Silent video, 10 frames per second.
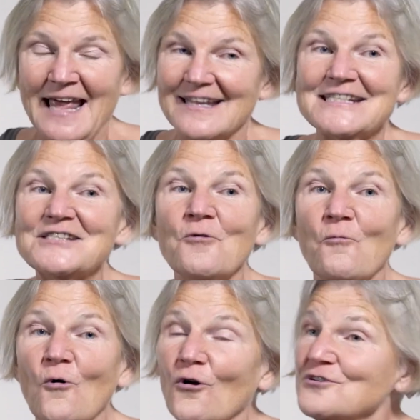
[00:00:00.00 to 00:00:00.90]
This is a
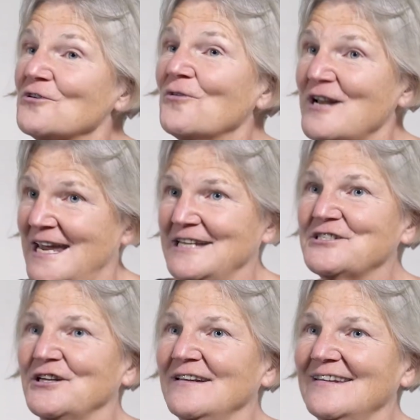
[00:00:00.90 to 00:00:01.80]
war-torn
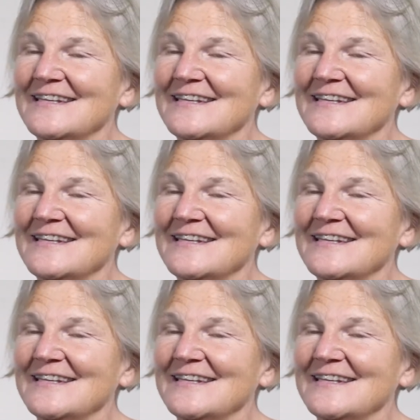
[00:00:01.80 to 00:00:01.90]
nation.